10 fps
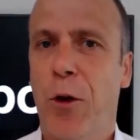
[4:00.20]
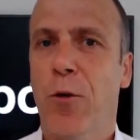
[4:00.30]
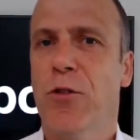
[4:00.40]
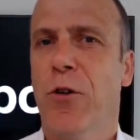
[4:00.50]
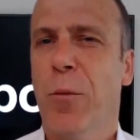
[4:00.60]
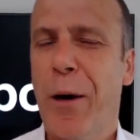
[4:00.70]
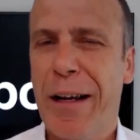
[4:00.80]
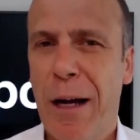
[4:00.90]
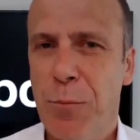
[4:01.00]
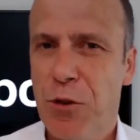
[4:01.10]
goes on. And when it
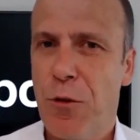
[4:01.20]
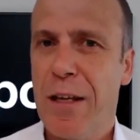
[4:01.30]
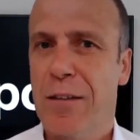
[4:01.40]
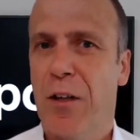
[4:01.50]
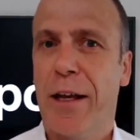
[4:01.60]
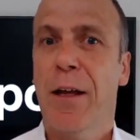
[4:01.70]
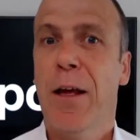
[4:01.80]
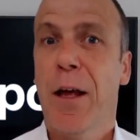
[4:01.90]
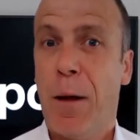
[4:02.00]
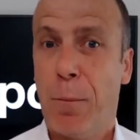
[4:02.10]
comes to things like
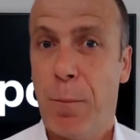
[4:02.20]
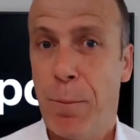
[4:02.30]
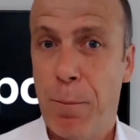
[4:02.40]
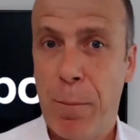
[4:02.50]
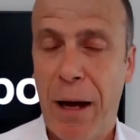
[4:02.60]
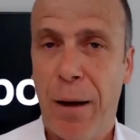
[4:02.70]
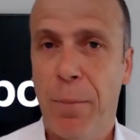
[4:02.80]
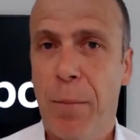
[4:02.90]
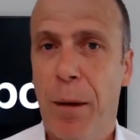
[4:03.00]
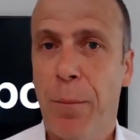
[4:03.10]

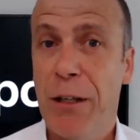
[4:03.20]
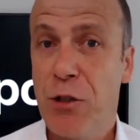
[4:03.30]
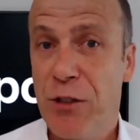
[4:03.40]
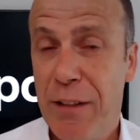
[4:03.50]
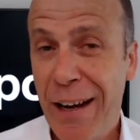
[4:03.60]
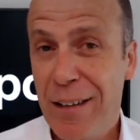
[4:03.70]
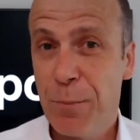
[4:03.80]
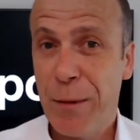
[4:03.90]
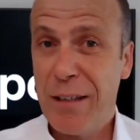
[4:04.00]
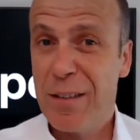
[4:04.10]
malicious attacks
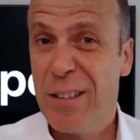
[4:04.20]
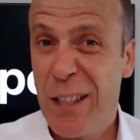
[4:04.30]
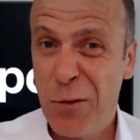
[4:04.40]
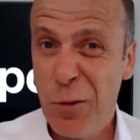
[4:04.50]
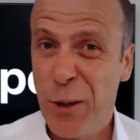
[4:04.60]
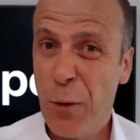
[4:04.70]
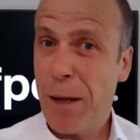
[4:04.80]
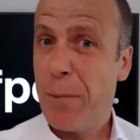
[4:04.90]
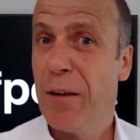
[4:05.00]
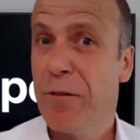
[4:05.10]
being successful,
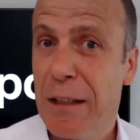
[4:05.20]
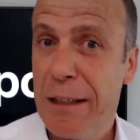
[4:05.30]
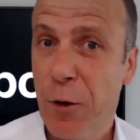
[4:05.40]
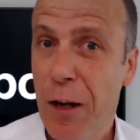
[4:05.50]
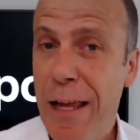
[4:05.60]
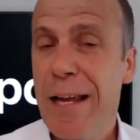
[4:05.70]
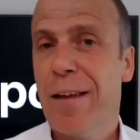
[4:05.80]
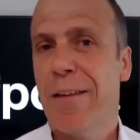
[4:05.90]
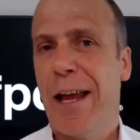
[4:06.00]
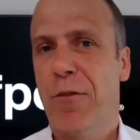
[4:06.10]
people have to click on a link,
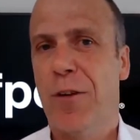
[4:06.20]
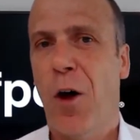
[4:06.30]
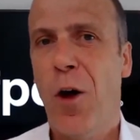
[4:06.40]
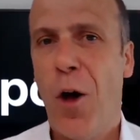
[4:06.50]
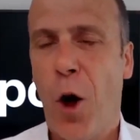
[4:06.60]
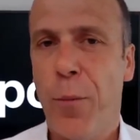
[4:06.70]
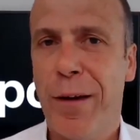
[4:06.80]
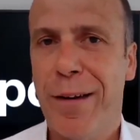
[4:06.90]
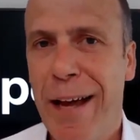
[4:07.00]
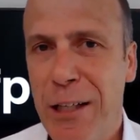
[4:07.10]
they have to open an
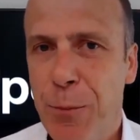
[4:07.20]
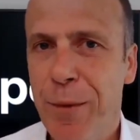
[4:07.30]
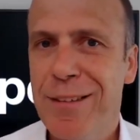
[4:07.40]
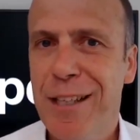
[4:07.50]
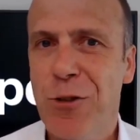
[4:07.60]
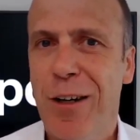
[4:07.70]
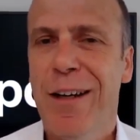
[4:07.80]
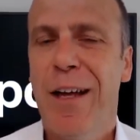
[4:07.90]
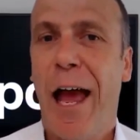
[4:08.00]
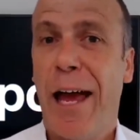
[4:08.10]
attachment, etc.
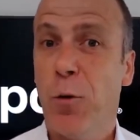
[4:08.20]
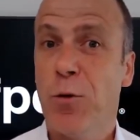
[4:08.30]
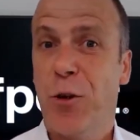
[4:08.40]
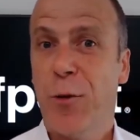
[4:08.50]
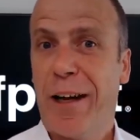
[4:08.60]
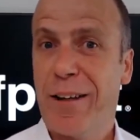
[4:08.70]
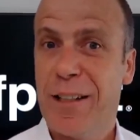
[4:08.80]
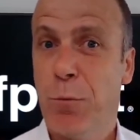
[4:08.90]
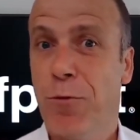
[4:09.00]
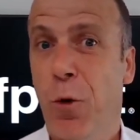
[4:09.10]
And also, like I said
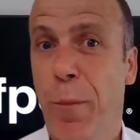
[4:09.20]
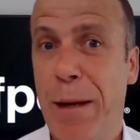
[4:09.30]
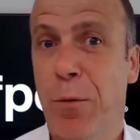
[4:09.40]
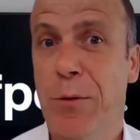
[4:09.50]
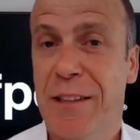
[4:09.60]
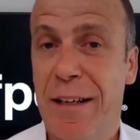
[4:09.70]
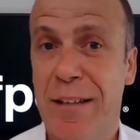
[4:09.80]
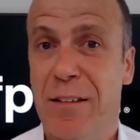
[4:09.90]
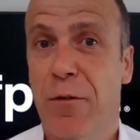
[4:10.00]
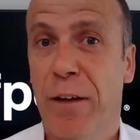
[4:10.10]
before, people sending
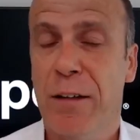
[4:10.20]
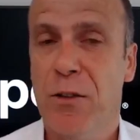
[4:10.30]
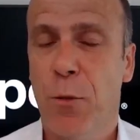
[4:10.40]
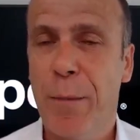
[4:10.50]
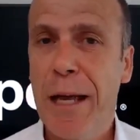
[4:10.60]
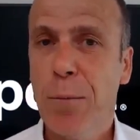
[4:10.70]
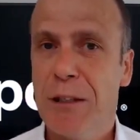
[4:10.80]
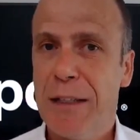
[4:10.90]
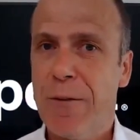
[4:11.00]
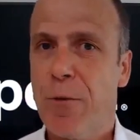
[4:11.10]
stuff out. So being able to
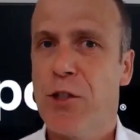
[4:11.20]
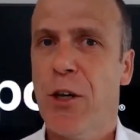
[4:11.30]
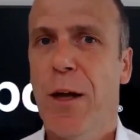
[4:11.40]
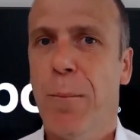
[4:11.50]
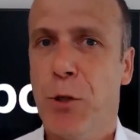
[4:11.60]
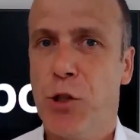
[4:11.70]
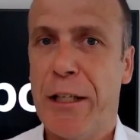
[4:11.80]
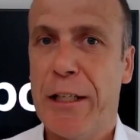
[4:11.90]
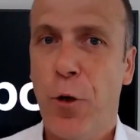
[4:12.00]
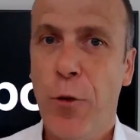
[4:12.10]
leverage machine
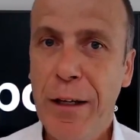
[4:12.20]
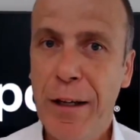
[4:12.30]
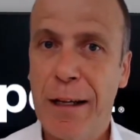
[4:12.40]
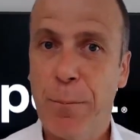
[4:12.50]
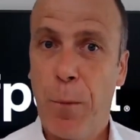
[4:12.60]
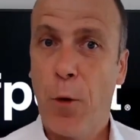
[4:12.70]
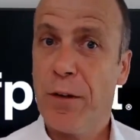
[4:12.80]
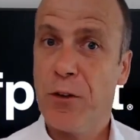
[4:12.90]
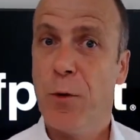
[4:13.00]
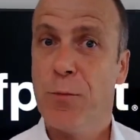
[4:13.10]
learning in
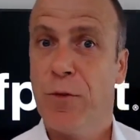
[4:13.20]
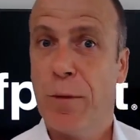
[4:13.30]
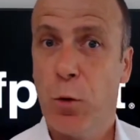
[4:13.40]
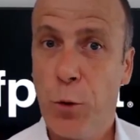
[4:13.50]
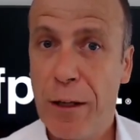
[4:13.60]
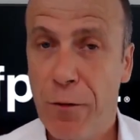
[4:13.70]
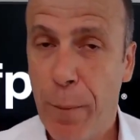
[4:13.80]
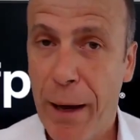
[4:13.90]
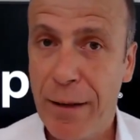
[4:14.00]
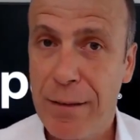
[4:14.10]
terms of looking for
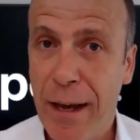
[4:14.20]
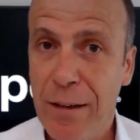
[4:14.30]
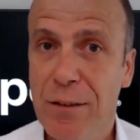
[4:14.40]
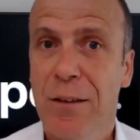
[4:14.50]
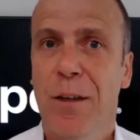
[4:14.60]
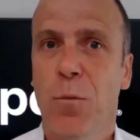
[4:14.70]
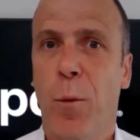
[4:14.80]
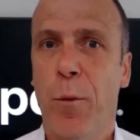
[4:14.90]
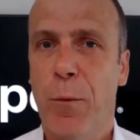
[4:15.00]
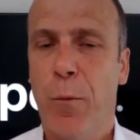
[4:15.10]
bad attacks, where
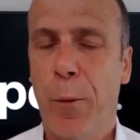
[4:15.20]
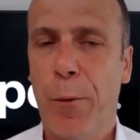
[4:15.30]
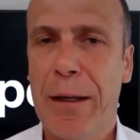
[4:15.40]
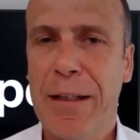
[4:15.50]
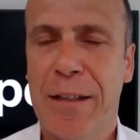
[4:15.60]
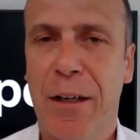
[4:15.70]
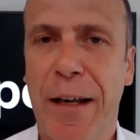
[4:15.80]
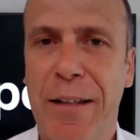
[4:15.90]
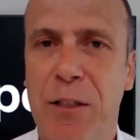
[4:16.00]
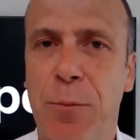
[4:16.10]
we released our
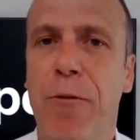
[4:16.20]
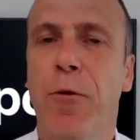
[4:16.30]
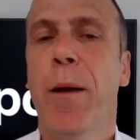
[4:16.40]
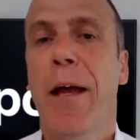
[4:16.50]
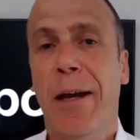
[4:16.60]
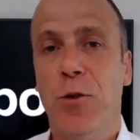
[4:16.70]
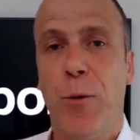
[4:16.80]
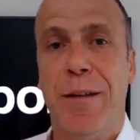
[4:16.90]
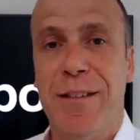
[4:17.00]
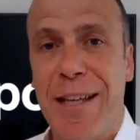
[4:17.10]
Nexus platform, and also
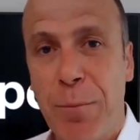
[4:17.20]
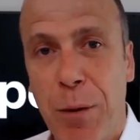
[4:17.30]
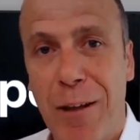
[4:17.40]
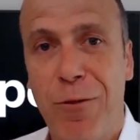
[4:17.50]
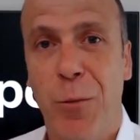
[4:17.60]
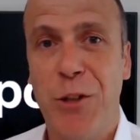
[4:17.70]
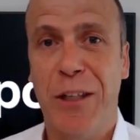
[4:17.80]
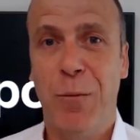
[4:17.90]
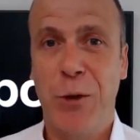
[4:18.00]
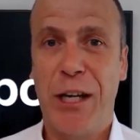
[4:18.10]
our Zen platform,
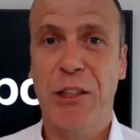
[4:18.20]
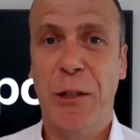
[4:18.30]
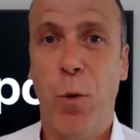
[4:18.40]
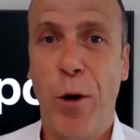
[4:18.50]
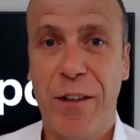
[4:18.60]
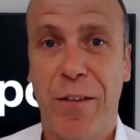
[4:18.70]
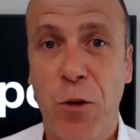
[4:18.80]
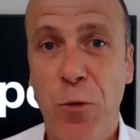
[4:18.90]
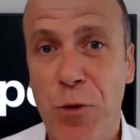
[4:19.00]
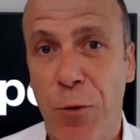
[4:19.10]
which actually works at the
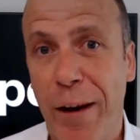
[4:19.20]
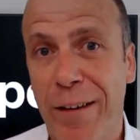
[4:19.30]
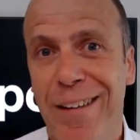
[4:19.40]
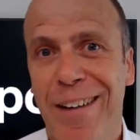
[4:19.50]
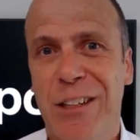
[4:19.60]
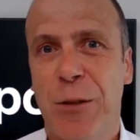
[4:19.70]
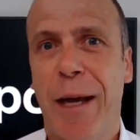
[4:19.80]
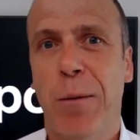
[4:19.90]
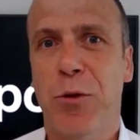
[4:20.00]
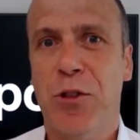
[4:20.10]
user end to be
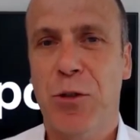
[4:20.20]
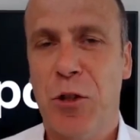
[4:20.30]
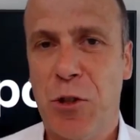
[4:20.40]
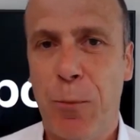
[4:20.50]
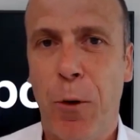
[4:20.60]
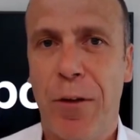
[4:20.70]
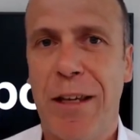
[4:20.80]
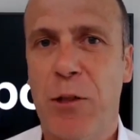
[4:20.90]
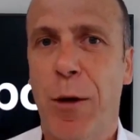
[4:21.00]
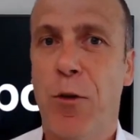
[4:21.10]
able to spot
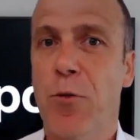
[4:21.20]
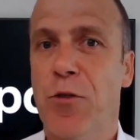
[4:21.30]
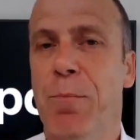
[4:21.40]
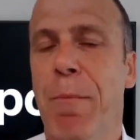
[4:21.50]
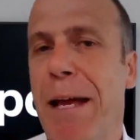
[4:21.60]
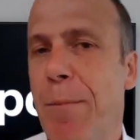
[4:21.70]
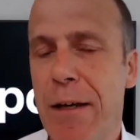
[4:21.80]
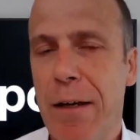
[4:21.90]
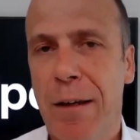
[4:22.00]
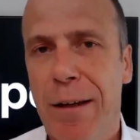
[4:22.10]
things where users
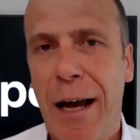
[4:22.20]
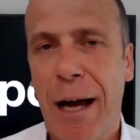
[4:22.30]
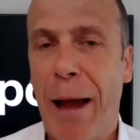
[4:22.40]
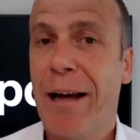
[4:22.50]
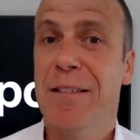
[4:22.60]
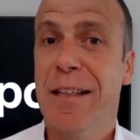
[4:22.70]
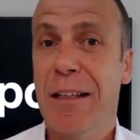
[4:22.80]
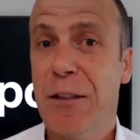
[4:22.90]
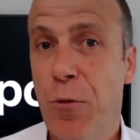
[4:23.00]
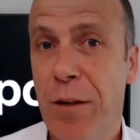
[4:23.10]
maybe
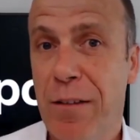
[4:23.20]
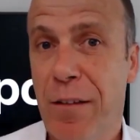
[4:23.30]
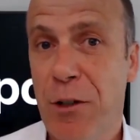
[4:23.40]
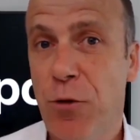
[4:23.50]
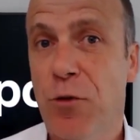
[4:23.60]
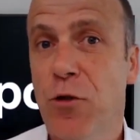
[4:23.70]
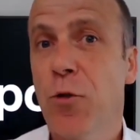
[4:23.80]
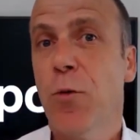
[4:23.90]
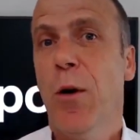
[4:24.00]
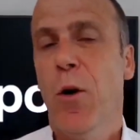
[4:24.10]
accidentally do things that they shouldn't
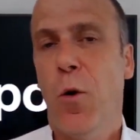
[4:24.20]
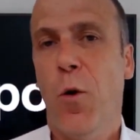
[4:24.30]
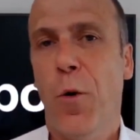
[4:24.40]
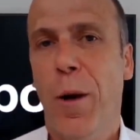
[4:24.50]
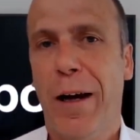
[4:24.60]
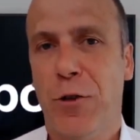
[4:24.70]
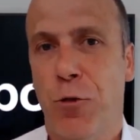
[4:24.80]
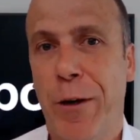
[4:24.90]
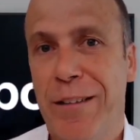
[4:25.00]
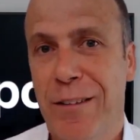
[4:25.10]
do, or are
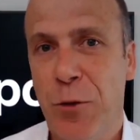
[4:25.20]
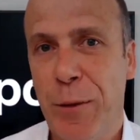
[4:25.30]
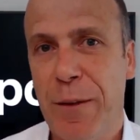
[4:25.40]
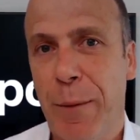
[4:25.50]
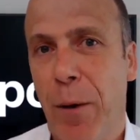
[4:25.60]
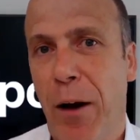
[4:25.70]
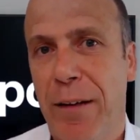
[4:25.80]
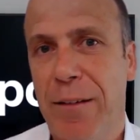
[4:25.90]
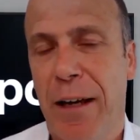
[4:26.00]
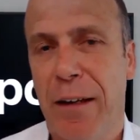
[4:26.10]
tricked into doing something by an
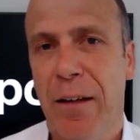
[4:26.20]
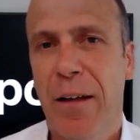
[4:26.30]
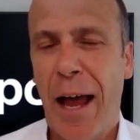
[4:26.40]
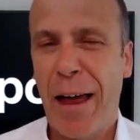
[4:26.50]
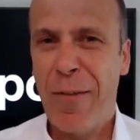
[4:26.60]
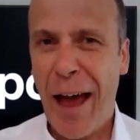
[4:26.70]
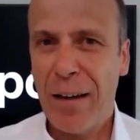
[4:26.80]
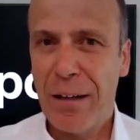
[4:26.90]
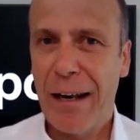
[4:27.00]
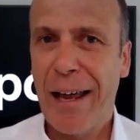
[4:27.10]
attacker. And
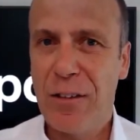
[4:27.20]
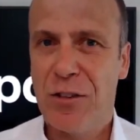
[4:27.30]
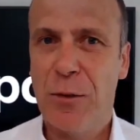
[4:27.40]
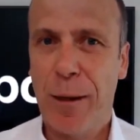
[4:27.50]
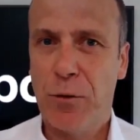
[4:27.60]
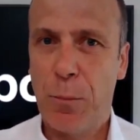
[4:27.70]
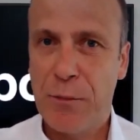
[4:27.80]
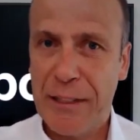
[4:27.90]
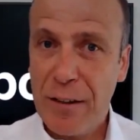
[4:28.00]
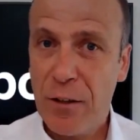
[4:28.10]
that allows us to be able to
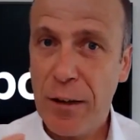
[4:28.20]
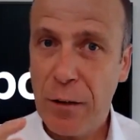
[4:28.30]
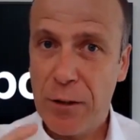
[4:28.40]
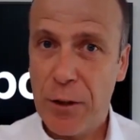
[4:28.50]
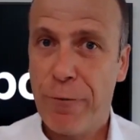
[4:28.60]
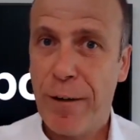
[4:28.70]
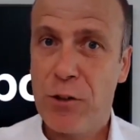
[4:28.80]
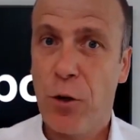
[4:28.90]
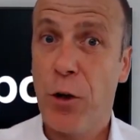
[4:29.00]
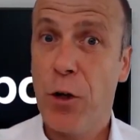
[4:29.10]
center the defense
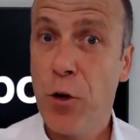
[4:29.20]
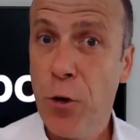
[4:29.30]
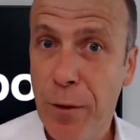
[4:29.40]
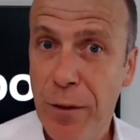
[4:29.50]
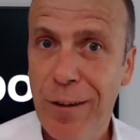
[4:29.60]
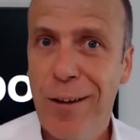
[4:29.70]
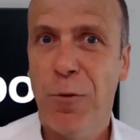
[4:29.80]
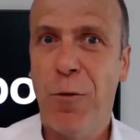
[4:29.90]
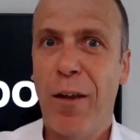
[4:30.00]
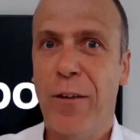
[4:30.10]
on a human
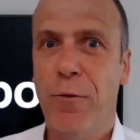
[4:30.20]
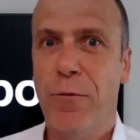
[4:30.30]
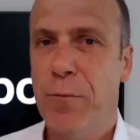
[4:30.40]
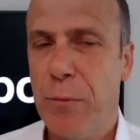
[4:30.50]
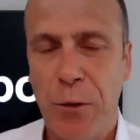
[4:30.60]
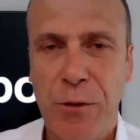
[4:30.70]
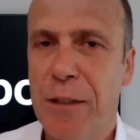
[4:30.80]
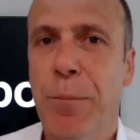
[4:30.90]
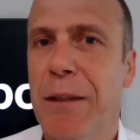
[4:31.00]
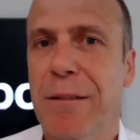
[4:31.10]
rather than
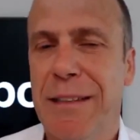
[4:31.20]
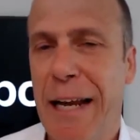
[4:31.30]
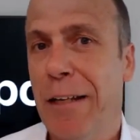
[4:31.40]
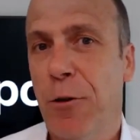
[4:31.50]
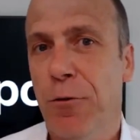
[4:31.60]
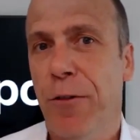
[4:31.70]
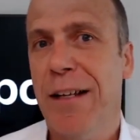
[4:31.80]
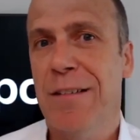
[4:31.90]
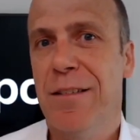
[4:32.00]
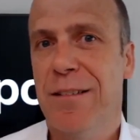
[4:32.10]
simply technical
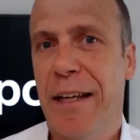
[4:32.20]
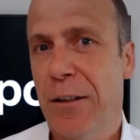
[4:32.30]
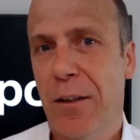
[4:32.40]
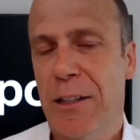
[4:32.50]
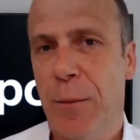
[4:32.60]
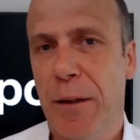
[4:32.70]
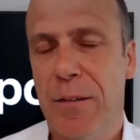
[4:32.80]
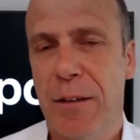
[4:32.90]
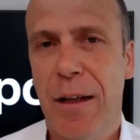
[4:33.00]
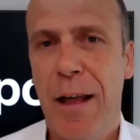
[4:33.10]
feeds and technical
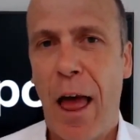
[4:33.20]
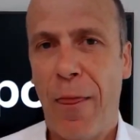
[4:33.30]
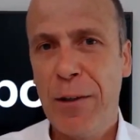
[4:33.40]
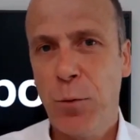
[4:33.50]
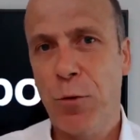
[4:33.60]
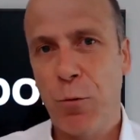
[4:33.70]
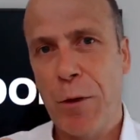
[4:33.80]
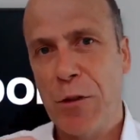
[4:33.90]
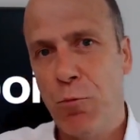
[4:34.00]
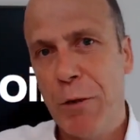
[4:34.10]
aspects. And that's what
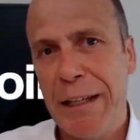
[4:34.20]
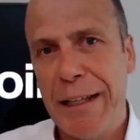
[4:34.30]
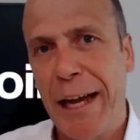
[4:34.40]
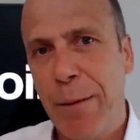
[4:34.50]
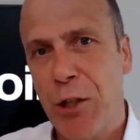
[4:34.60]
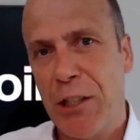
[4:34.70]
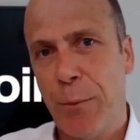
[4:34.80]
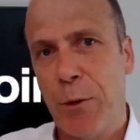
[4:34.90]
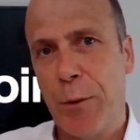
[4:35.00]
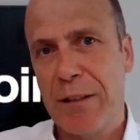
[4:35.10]
is really a game
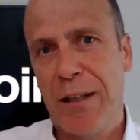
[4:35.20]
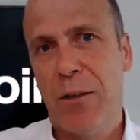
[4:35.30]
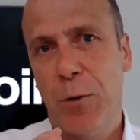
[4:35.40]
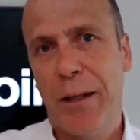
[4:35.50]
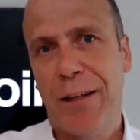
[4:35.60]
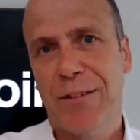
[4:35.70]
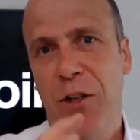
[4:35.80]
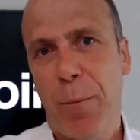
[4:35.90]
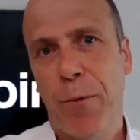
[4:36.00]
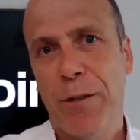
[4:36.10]
changer, because we start looking at
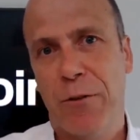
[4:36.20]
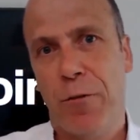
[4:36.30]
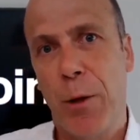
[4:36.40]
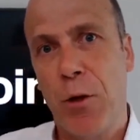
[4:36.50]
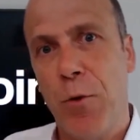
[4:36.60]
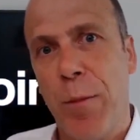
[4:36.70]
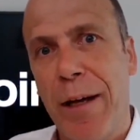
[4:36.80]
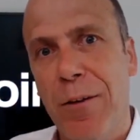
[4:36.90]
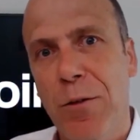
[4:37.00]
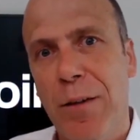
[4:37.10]
cyber risk from a human
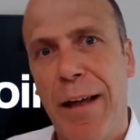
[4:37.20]
angle,